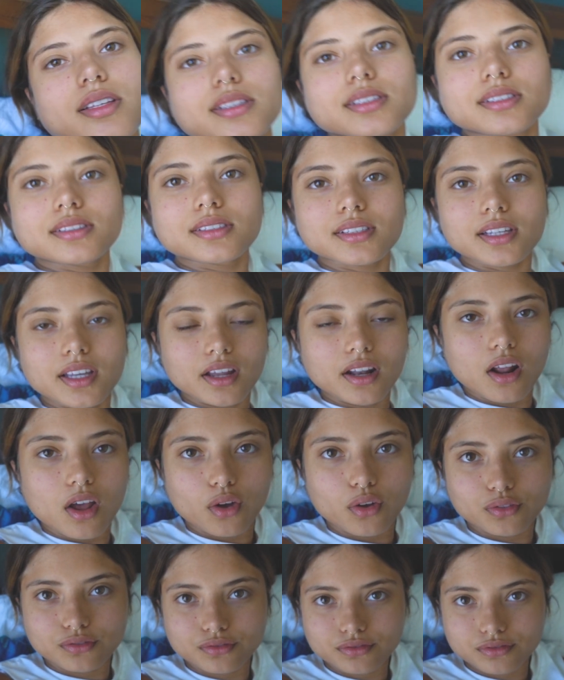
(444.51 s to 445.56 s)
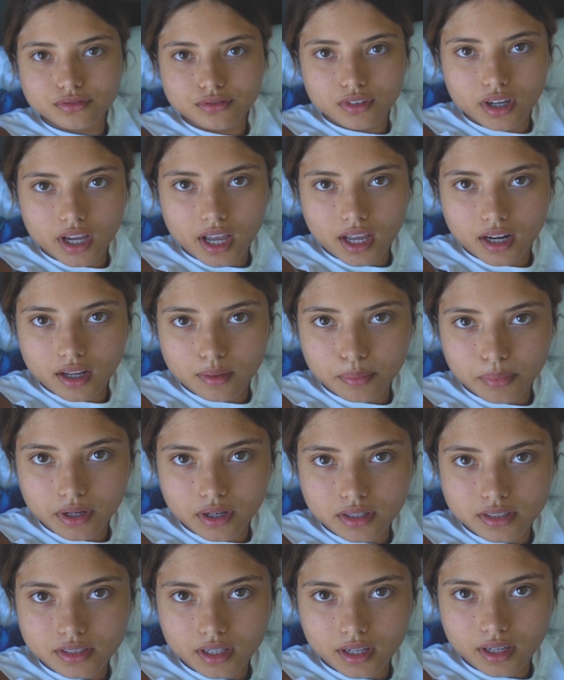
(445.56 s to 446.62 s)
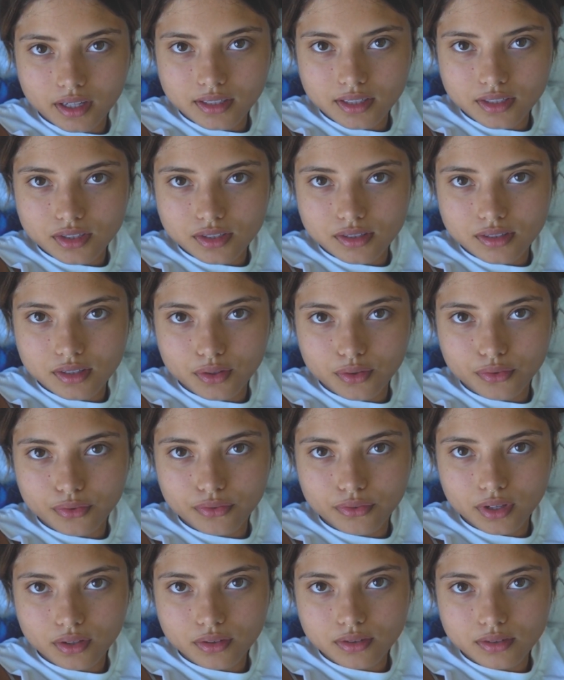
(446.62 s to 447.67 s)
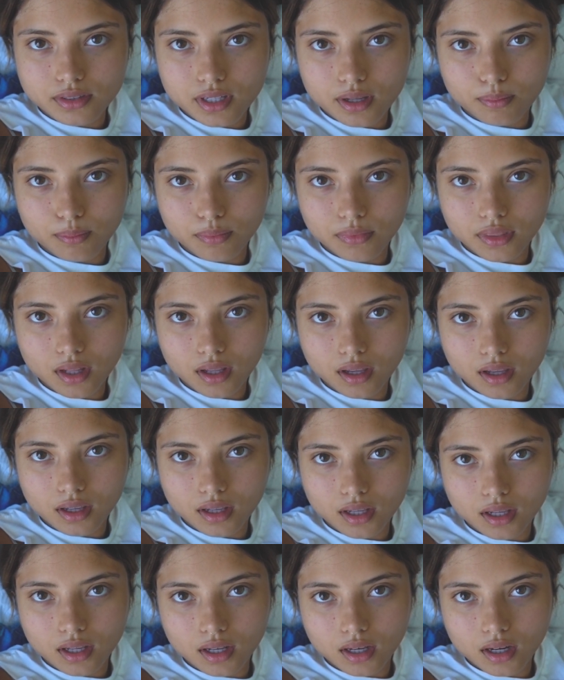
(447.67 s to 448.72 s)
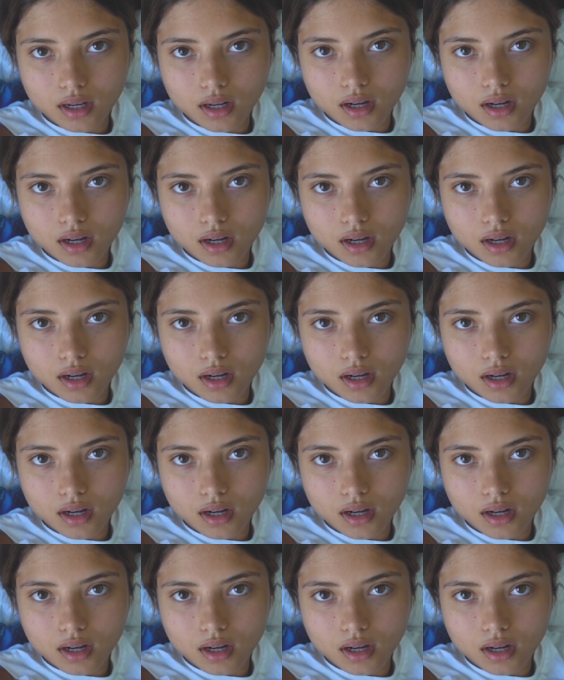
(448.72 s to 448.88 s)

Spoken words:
Just, you know, we're getting a piercing because I just need to feel something.